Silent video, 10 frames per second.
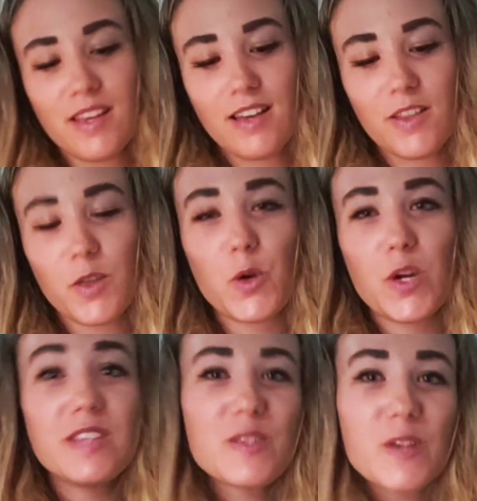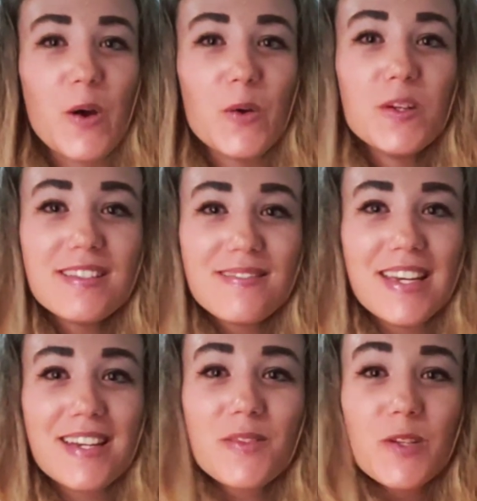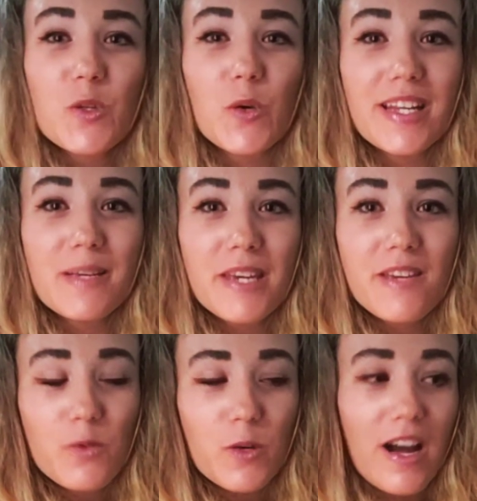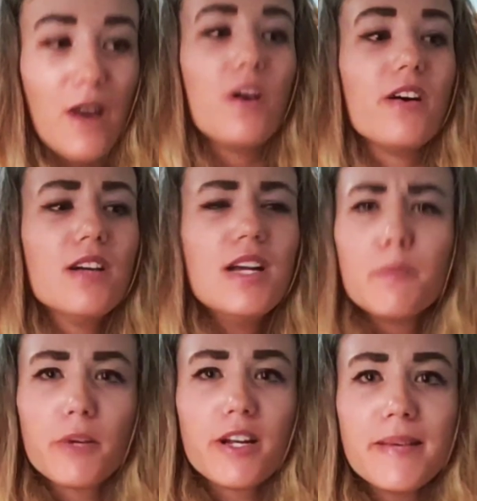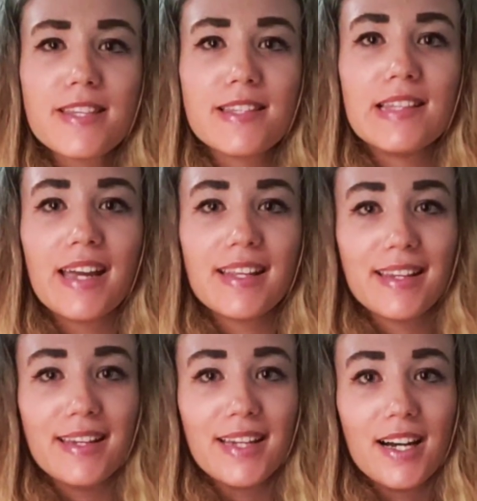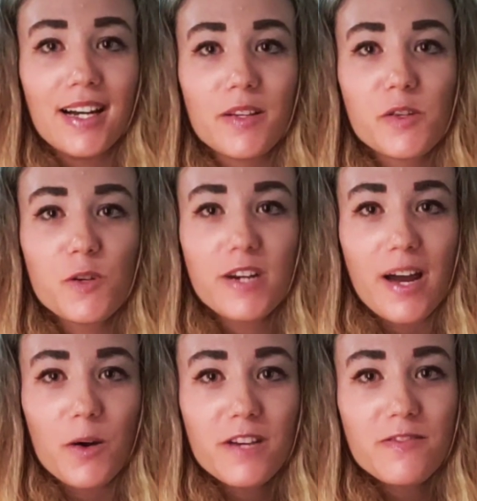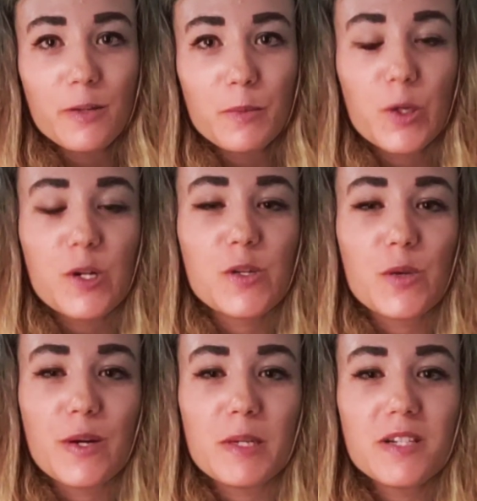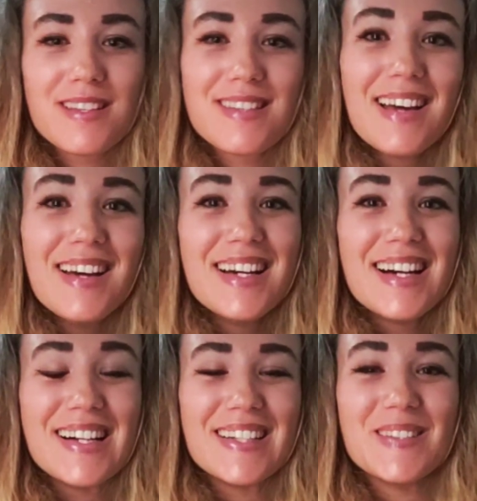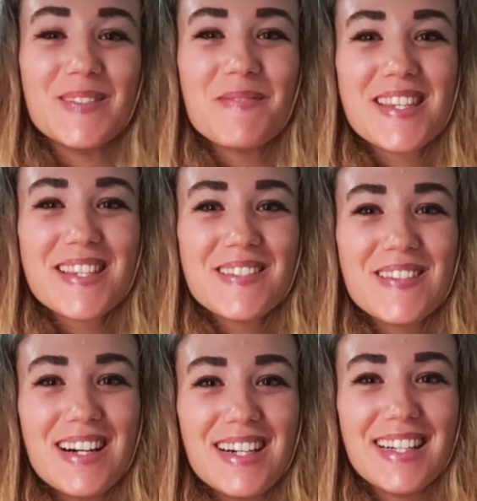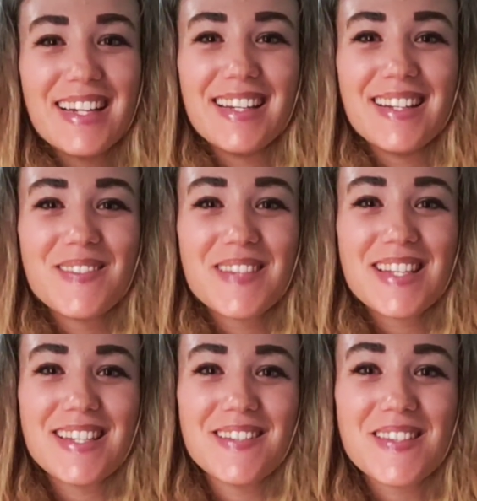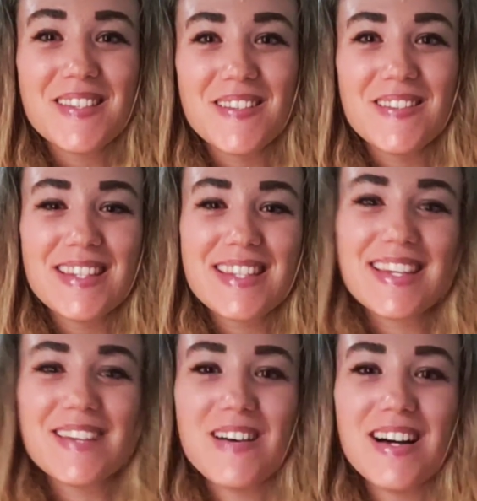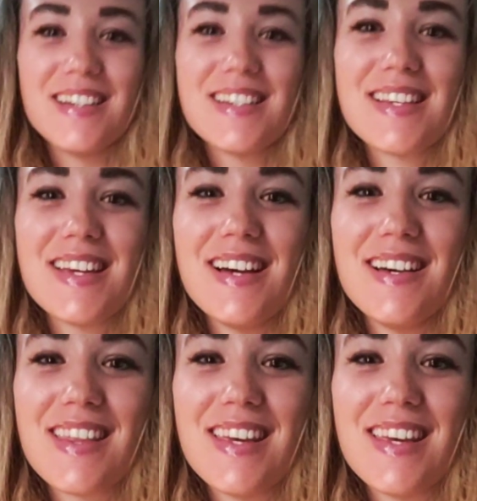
at the Green Stone. Thanks for joining me for our pretty much nightly story hour from Porter Square Books. We miss you all and hope to see you soon. Stay well, stay healthy.